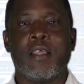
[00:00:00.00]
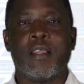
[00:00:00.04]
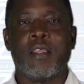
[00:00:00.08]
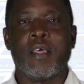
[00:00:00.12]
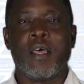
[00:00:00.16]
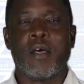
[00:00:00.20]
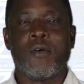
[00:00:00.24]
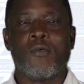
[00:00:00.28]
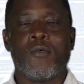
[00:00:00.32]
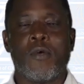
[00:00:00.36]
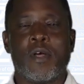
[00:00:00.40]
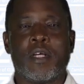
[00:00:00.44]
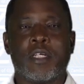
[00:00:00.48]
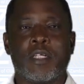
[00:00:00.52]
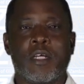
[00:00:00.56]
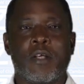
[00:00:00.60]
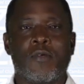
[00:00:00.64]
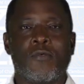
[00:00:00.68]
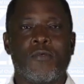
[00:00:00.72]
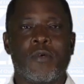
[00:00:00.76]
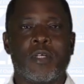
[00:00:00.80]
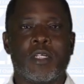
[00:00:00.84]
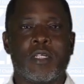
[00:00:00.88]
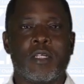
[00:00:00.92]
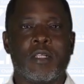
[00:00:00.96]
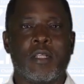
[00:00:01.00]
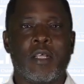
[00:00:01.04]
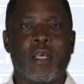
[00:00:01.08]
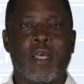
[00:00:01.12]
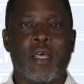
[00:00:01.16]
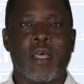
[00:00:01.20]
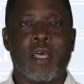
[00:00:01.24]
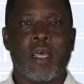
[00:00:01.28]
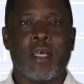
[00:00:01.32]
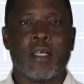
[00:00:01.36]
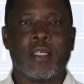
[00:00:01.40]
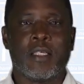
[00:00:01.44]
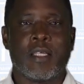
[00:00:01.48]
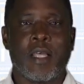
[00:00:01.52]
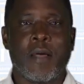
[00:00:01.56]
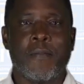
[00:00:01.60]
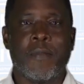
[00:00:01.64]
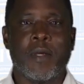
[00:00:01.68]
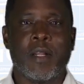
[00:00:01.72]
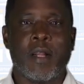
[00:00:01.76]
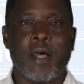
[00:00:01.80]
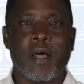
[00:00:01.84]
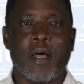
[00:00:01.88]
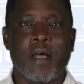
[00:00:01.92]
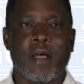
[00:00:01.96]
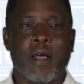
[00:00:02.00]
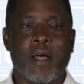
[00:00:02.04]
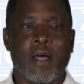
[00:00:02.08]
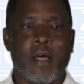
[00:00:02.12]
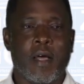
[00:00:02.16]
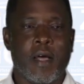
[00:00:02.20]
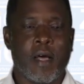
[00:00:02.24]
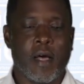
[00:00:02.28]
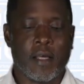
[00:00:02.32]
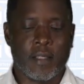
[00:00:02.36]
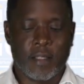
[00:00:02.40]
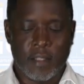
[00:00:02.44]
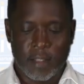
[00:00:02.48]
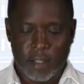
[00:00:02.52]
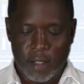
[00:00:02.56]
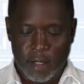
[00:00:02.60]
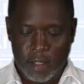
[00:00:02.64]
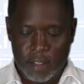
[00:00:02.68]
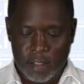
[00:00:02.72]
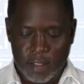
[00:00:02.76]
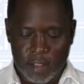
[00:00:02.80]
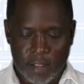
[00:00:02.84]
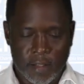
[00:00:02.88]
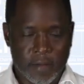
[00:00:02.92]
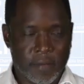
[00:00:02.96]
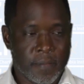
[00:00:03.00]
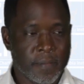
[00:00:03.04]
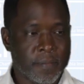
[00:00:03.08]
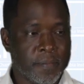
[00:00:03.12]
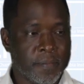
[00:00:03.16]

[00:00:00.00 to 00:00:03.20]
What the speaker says: the question which the examiner has set.